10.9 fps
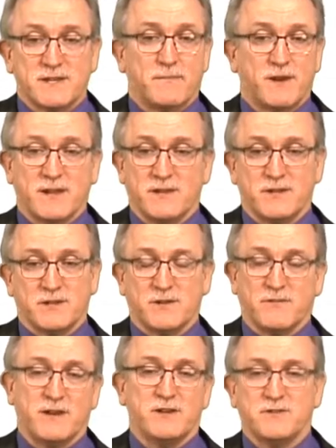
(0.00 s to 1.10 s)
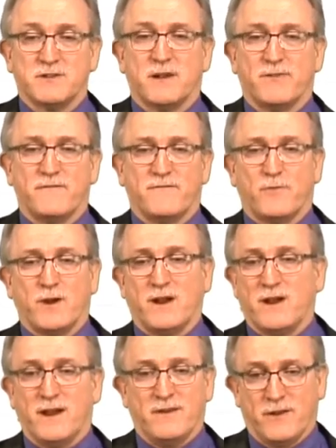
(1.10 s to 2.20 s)
Somebody can just agree to do something for you,
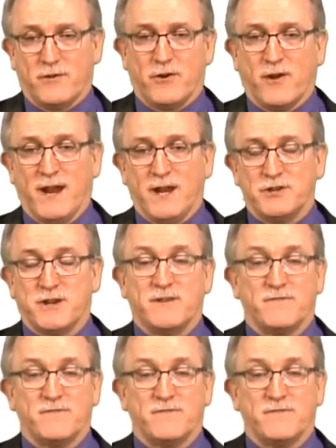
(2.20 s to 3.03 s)
and they're your agent.